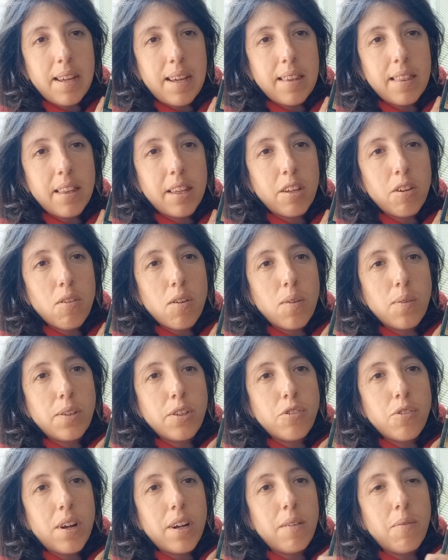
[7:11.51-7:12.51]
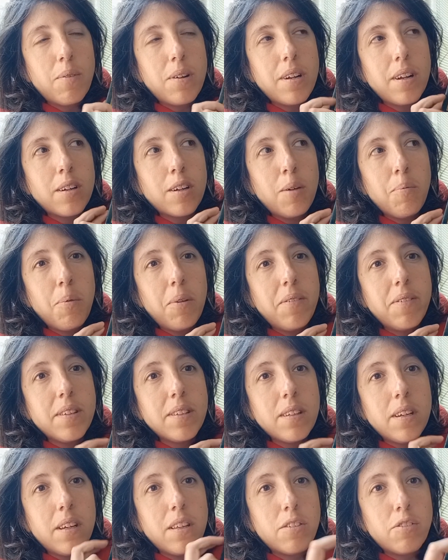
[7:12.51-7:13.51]
I think, are going to try to read a couple of his
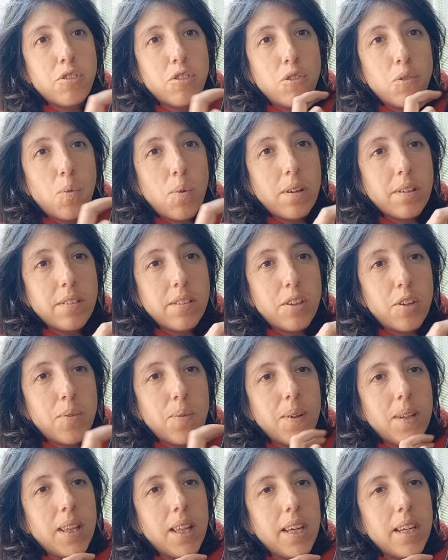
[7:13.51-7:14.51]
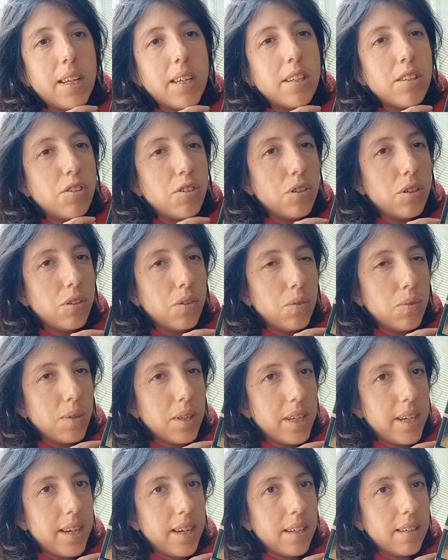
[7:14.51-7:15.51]
other stories that are related to
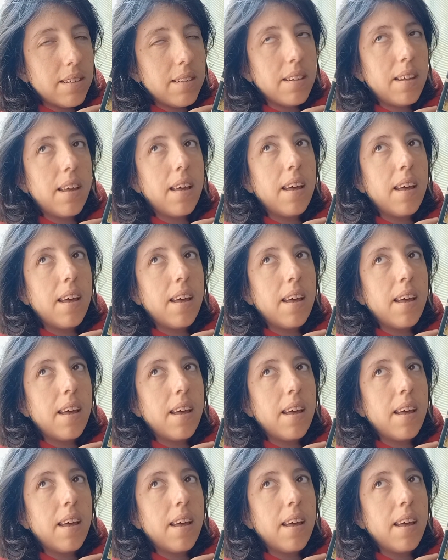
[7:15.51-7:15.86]
that.